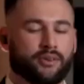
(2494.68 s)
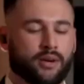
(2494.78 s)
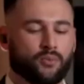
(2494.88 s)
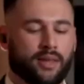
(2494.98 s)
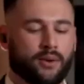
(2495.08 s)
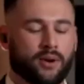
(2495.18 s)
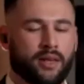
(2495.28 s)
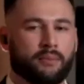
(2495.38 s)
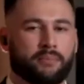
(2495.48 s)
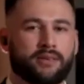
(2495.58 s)
out what are
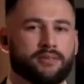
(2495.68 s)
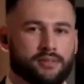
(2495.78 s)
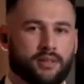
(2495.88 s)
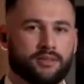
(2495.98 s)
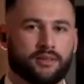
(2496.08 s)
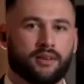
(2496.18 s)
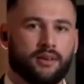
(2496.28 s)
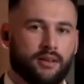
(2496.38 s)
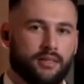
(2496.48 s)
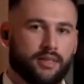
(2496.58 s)
the pieces that
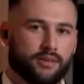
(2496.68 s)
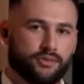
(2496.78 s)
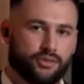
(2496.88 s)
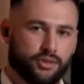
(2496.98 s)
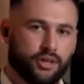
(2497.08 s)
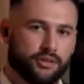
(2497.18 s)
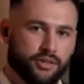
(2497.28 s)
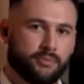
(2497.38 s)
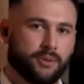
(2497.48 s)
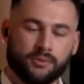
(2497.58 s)
should
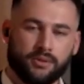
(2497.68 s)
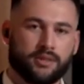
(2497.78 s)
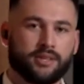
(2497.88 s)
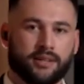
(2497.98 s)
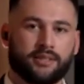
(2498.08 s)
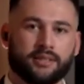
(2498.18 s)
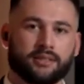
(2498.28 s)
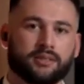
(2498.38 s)
contribute to this idea.